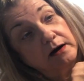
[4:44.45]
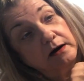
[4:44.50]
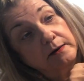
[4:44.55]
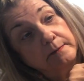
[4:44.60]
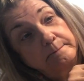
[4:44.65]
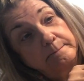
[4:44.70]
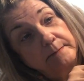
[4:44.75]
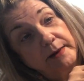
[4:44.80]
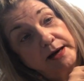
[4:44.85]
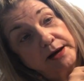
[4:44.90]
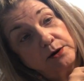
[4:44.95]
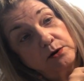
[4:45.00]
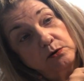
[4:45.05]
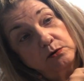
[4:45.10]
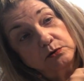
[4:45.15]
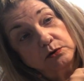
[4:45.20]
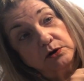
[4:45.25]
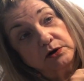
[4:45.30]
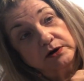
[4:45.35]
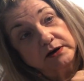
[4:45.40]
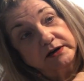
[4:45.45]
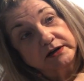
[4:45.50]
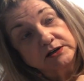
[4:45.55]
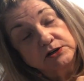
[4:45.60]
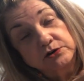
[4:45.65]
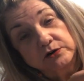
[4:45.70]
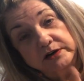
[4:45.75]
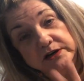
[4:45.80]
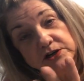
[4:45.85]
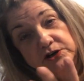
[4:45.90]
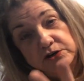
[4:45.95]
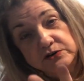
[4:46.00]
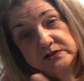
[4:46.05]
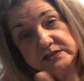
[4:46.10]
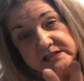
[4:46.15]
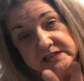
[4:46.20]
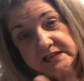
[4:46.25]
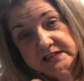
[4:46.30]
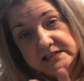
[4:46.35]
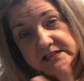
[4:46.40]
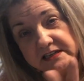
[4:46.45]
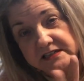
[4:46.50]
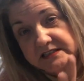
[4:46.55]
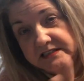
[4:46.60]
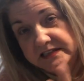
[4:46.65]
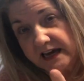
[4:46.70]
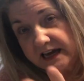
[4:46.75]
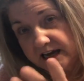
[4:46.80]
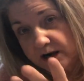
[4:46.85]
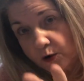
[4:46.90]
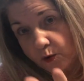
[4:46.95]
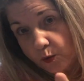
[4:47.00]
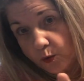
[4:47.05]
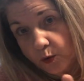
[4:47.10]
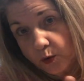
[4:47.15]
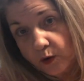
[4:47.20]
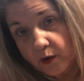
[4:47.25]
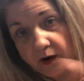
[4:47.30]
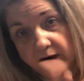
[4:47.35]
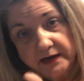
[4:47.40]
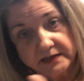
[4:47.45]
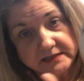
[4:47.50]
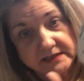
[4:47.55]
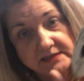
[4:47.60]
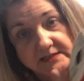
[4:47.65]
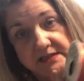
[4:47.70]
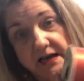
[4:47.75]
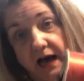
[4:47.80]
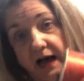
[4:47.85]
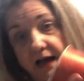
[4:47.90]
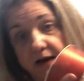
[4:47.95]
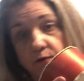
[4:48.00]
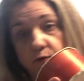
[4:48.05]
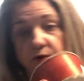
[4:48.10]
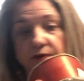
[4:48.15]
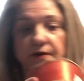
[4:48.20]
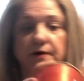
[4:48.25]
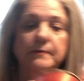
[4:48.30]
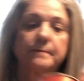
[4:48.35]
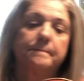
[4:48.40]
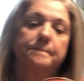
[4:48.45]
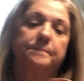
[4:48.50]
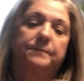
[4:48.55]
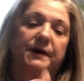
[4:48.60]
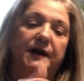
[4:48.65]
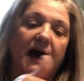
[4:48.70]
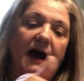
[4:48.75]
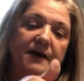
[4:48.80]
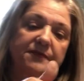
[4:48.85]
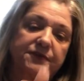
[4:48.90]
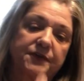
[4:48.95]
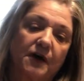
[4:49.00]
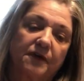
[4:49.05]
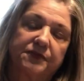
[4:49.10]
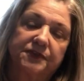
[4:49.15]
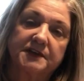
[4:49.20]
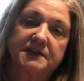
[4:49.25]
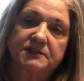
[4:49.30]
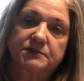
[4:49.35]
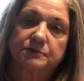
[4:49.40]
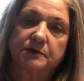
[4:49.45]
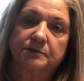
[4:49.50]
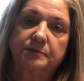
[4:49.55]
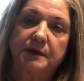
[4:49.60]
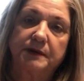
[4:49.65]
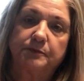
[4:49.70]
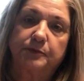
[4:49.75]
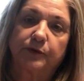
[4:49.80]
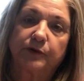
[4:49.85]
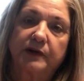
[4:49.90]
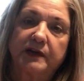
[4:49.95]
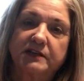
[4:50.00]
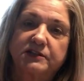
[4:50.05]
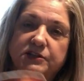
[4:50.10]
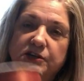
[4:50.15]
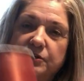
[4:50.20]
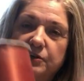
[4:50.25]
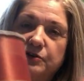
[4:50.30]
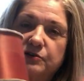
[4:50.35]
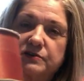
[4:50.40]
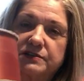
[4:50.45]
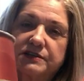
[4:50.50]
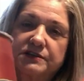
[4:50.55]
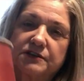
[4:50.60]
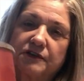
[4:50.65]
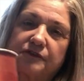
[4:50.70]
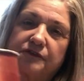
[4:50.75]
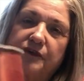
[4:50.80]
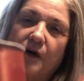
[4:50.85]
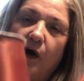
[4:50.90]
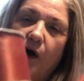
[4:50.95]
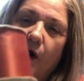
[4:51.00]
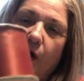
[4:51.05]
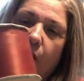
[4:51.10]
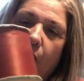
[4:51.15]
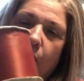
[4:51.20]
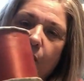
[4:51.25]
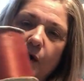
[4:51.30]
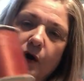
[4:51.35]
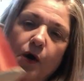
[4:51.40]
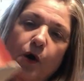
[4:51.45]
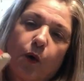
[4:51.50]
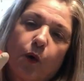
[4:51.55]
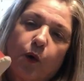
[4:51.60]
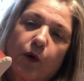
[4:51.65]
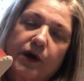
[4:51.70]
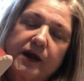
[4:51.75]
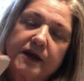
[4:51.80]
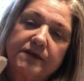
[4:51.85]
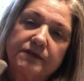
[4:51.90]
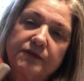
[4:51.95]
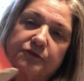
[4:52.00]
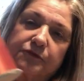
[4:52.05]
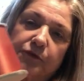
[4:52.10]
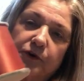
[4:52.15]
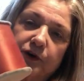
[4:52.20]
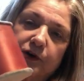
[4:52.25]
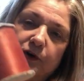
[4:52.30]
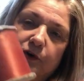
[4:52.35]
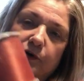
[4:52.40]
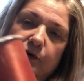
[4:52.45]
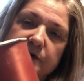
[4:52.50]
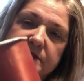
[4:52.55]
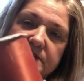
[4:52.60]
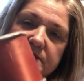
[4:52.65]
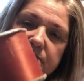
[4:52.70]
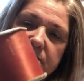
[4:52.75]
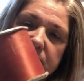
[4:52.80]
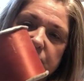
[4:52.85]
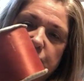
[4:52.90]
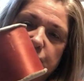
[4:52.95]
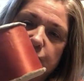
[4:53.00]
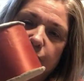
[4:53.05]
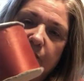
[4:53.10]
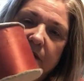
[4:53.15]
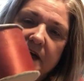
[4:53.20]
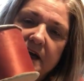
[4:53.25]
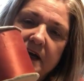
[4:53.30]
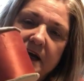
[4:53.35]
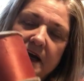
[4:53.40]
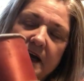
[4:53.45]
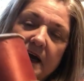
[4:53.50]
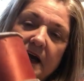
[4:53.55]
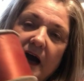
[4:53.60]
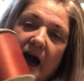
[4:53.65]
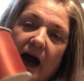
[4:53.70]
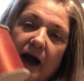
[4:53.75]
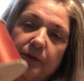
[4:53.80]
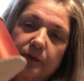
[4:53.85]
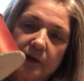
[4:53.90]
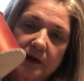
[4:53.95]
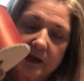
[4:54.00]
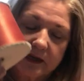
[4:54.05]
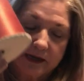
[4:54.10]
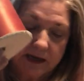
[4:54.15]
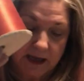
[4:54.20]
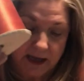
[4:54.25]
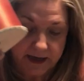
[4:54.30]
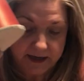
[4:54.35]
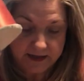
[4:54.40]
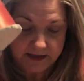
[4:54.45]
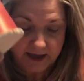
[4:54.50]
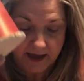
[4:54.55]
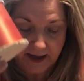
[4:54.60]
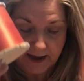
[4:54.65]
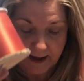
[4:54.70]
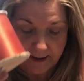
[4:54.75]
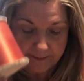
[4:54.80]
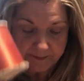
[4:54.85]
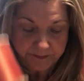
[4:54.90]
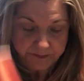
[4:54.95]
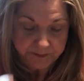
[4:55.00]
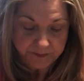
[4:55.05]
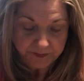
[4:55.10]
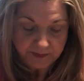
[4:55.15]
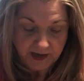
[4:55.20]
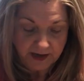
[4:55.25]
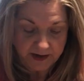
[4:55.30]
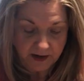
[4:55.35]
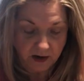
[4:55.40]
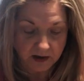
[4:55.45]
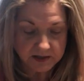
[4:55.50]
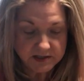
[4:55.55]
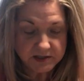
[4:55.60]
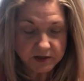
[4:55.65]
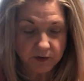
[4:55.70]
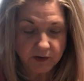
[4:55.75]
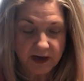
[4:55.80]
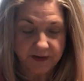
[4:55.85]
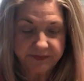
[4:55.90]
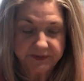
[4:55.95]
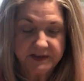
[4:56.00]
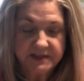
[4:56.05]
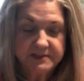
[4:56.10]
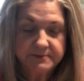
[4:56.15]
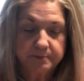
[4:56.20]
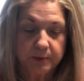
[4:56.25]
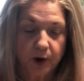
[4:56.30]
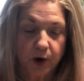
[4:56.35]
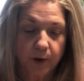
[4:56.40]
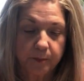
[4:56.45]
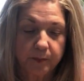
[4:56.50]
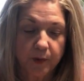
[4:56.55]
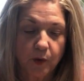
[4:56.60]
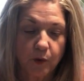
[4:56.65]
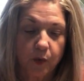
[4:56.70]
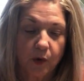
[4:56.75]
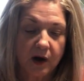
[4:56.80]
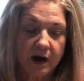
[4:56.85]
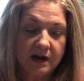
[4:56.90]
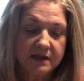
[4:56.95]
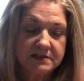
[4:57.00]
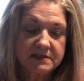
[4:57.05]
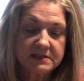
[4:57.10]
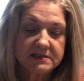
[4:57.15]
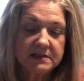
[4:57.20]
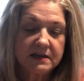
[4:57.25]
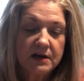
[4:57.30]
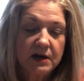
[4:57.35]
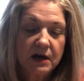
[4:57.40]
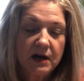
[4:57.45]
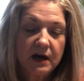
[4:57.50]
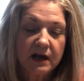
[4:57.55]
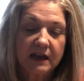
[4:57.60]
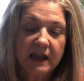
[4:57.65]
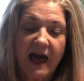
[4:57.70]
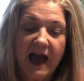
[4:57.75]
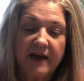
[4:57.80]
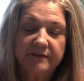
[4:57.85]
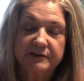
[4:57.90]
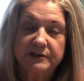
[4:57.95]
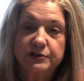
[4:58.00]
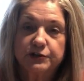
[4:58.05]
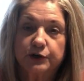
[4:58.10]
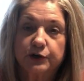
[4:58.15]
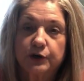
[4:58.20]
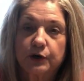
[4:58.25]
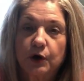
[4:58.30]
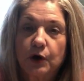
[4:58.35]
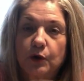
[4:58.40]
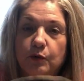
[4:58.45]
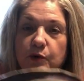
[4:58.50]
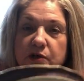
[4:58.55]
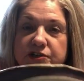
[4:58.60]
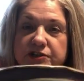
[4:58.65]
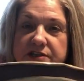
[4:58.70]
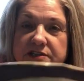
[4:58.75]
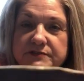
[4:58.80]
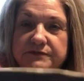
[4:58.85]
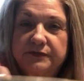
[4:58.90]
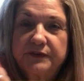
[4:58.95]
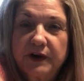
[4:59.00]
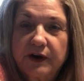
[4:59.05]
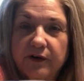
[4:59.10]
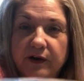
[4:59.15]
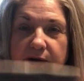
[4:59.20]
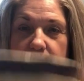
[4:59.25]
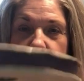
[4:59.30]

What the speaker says: metal look. You can use these in decor and design with them, but I thought this would be pretty to use in the fall or even for your Christmas tree. I really like that. And also got these purple ones, lavender, which is very